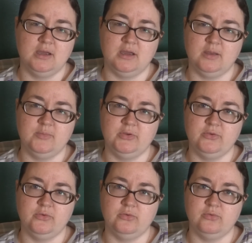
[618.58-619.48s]
I'm
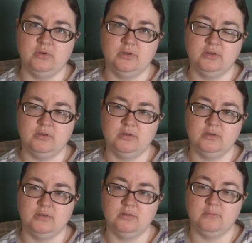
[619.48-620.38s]
too
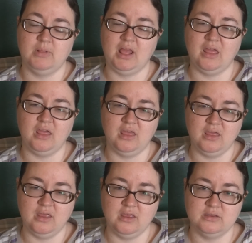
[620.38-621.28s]
bleh.
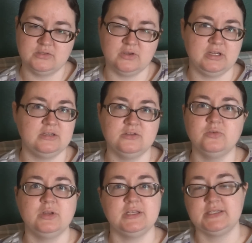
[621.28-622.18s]
So I didn't do
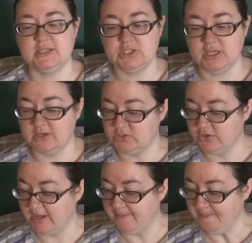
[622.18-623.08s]
any stitching
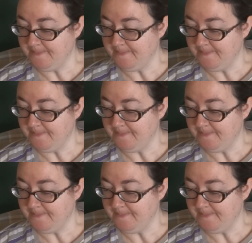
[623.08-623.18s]
yesterday.